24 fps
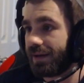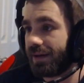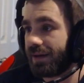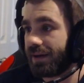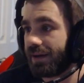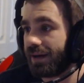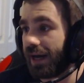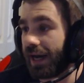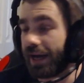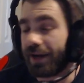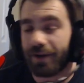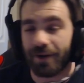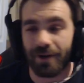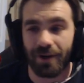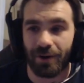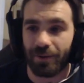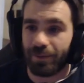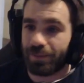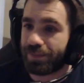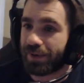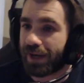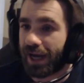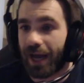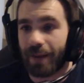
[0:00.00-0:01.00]
I don't
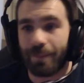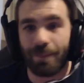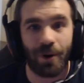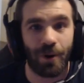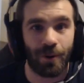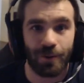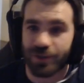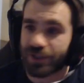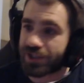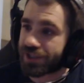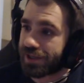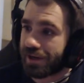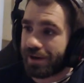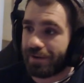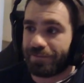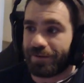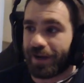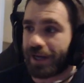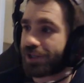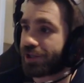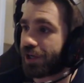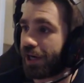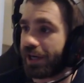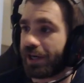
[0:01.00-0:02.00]
know. I post stuff.
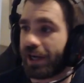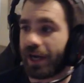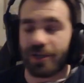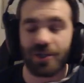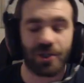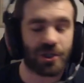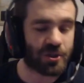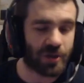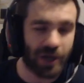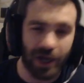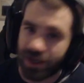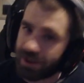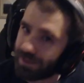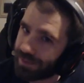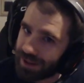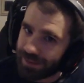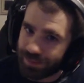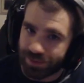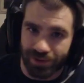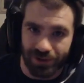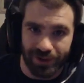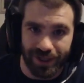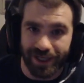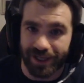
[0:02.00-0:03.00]
I just try to be
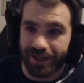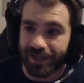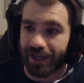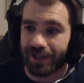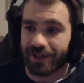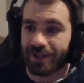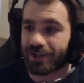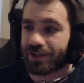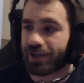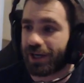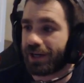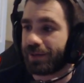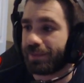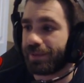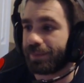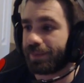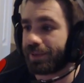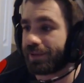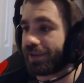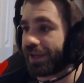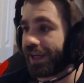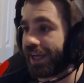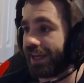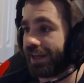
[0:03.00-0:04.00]
polite. I just try to be
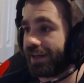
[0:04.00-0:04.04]
polite.